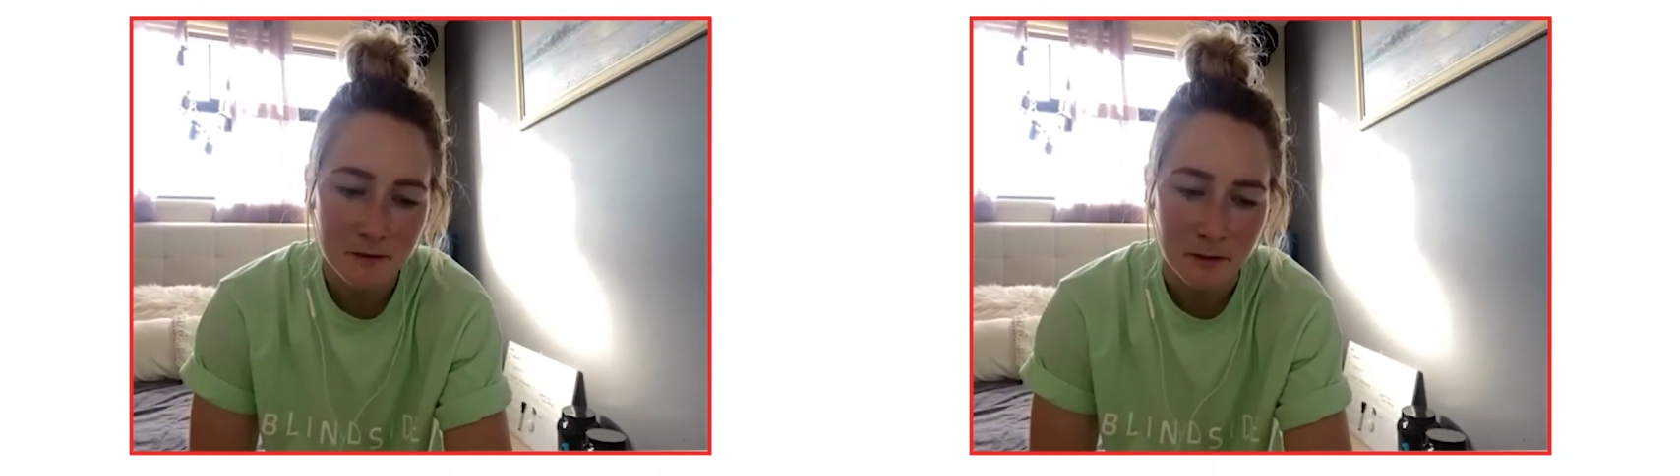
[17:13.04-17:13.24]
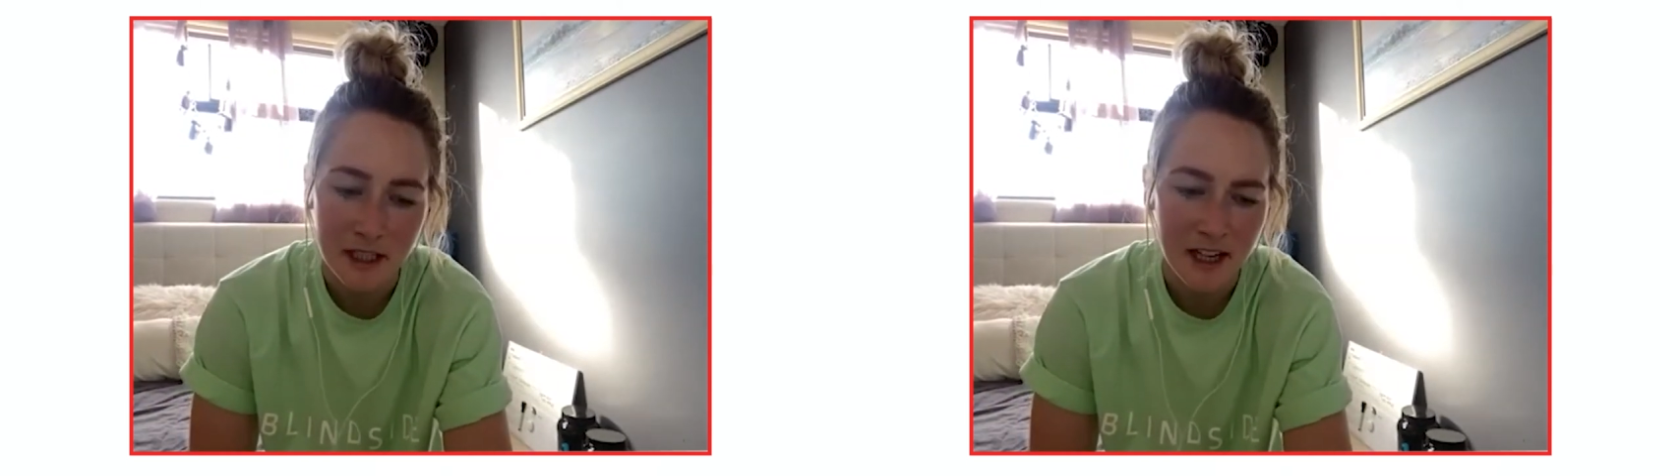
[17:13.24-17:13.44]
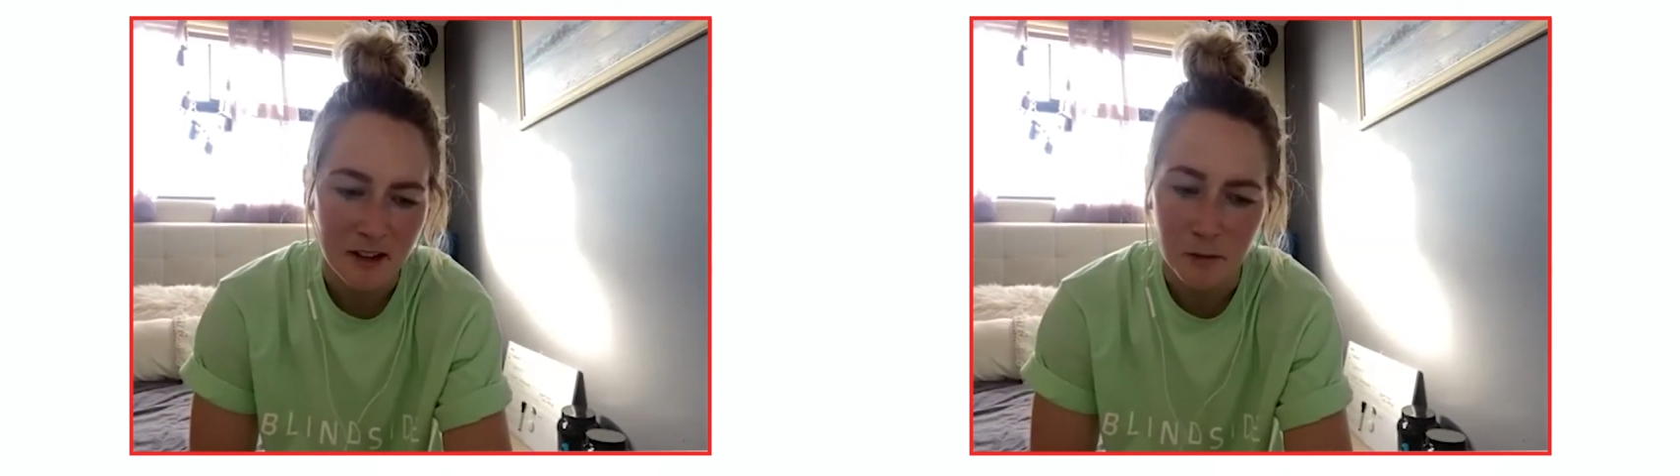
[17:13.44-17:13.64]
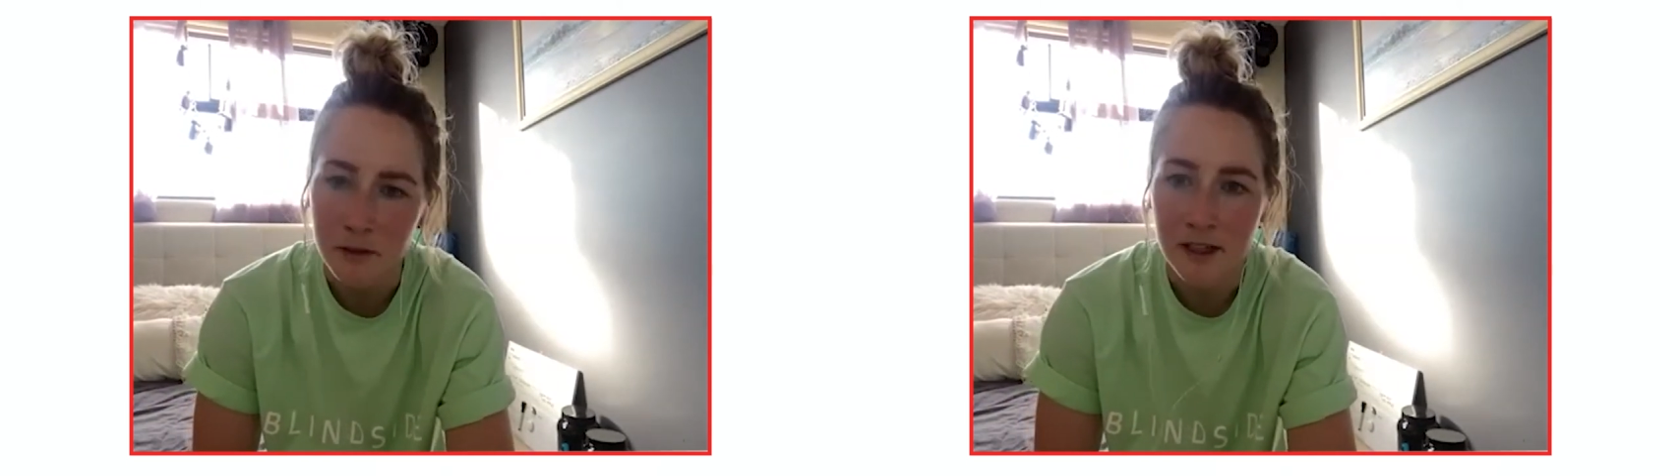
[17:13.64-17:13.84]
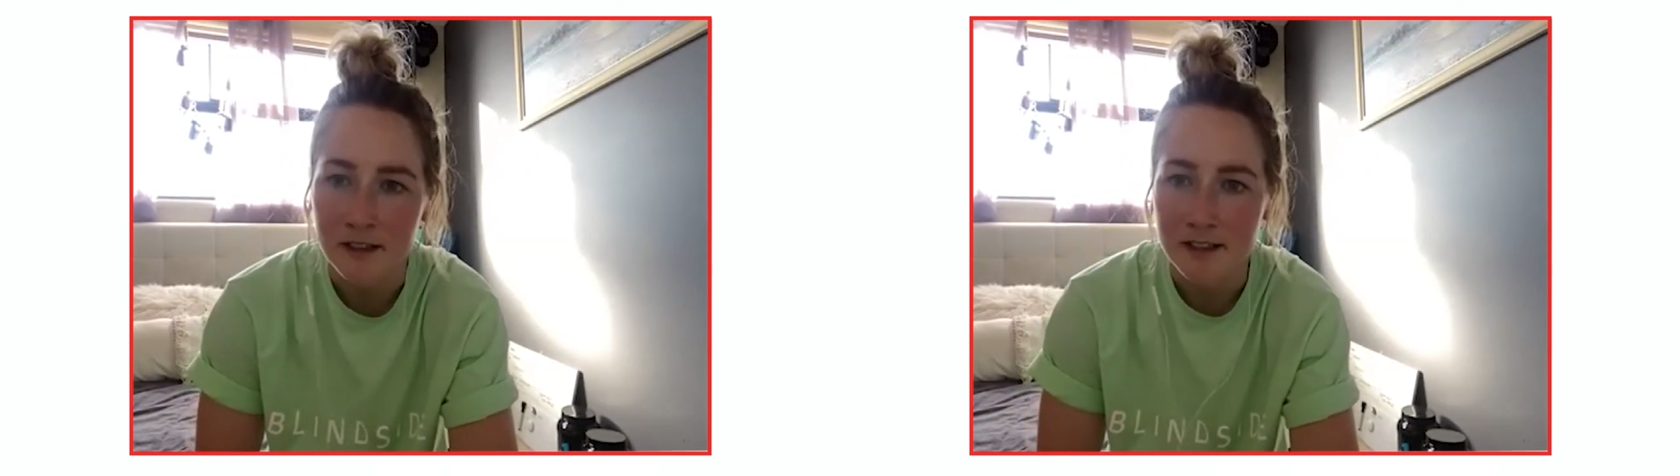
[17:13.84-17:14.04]
we can't look
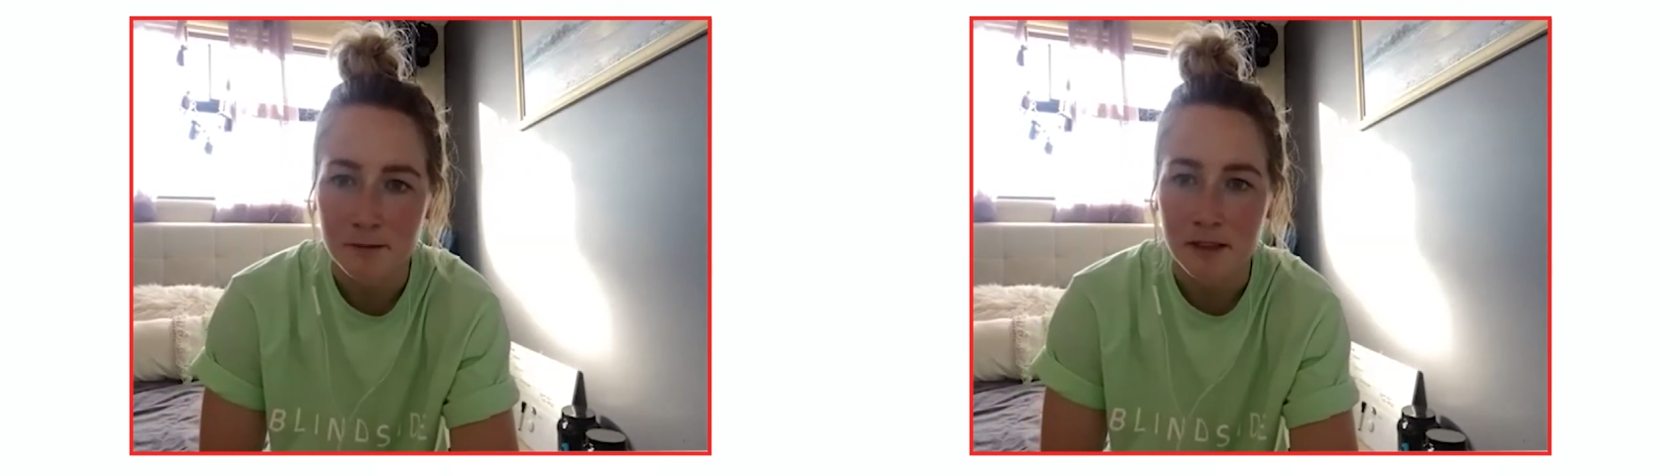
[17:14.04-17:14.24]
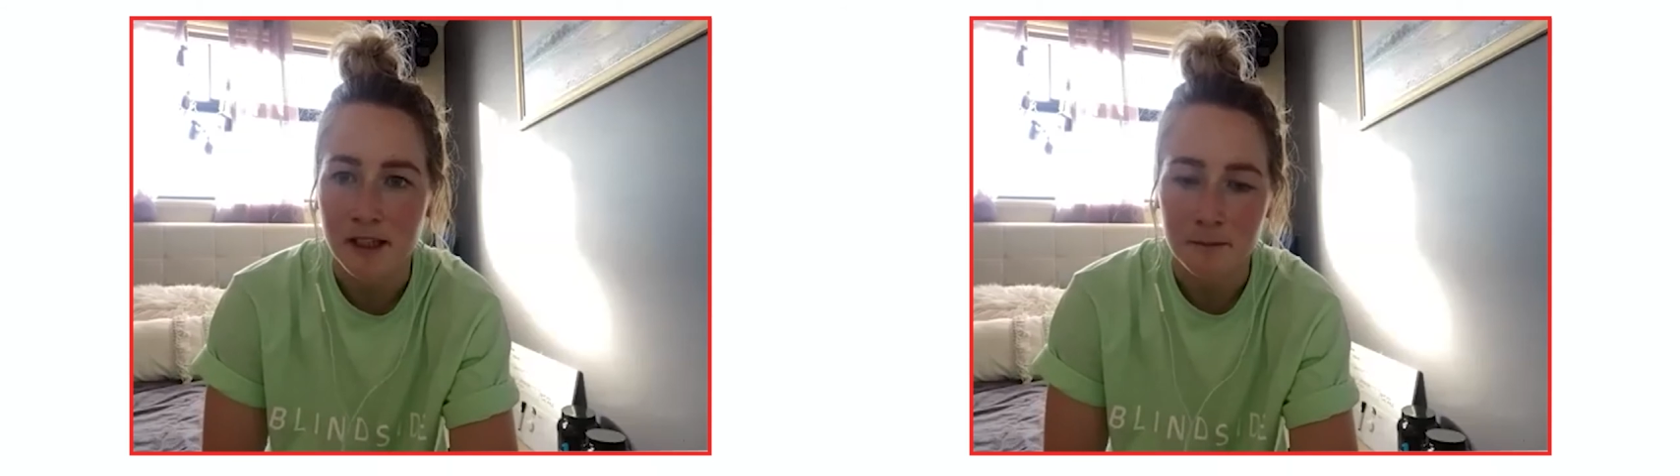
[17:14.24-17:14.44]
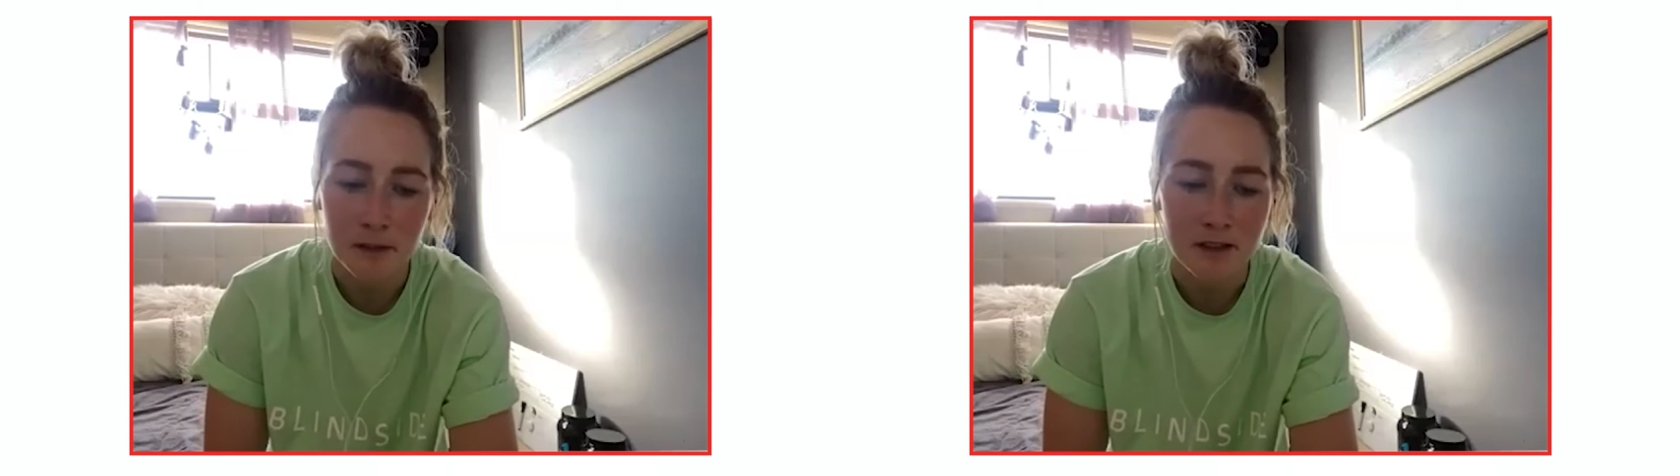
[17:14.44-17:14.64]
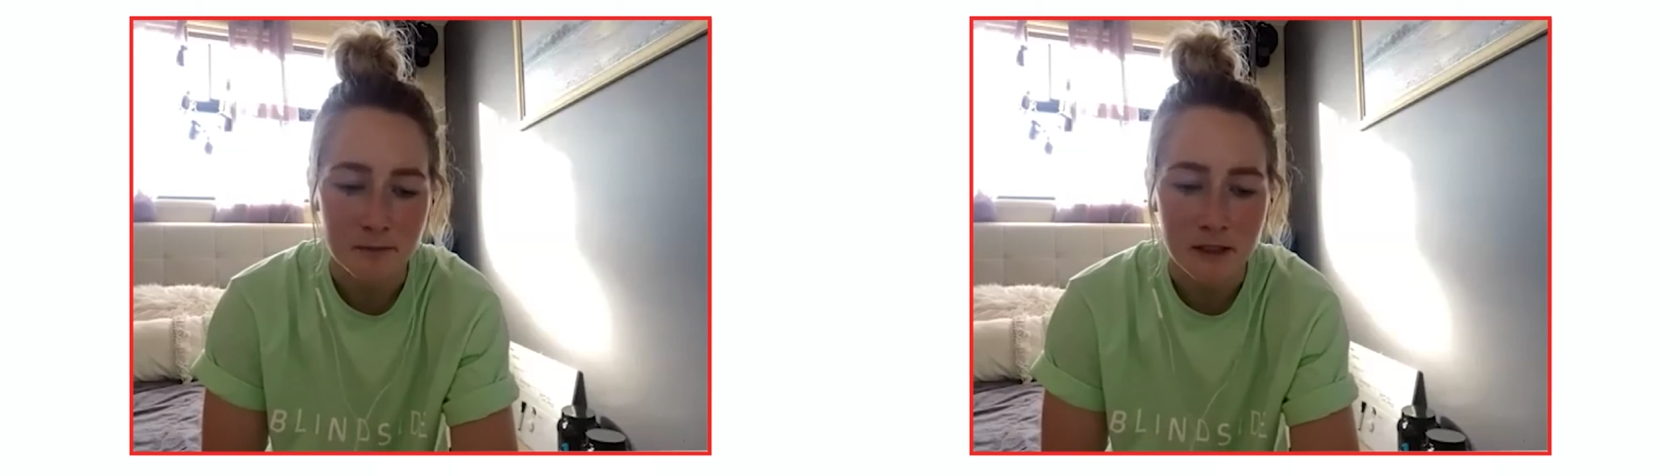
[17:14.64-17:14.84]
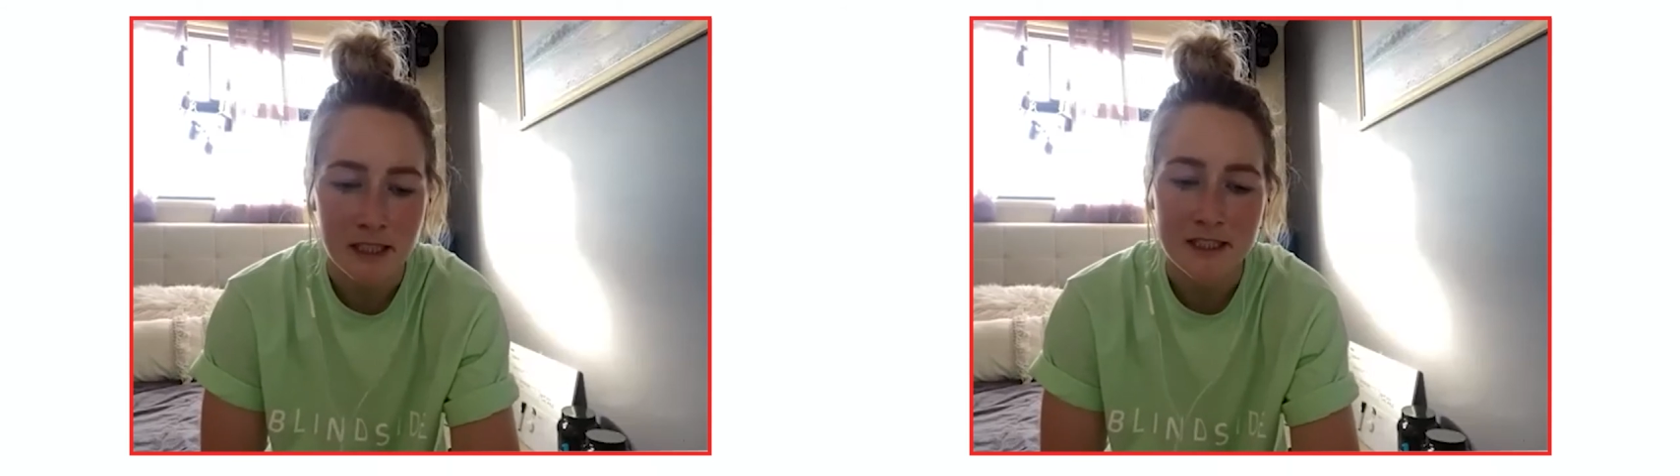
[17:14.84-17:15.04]
beyond this weekend because we need